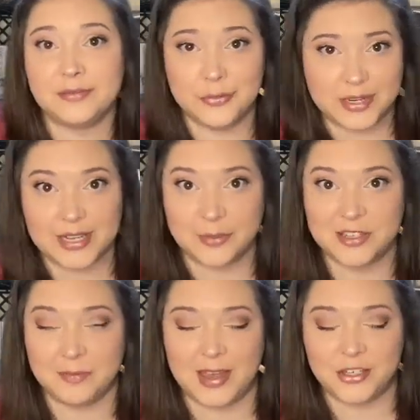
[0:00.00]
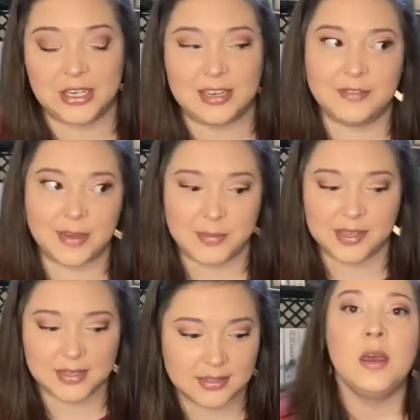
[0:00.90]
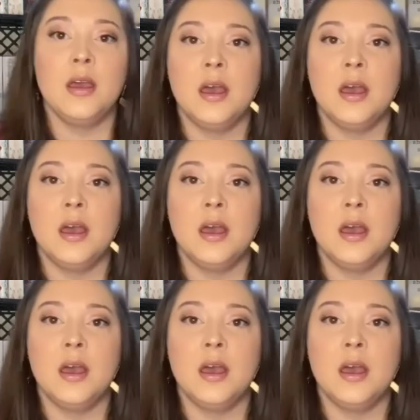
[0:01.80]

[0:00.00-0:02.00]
3 types of magic, if that makes sense.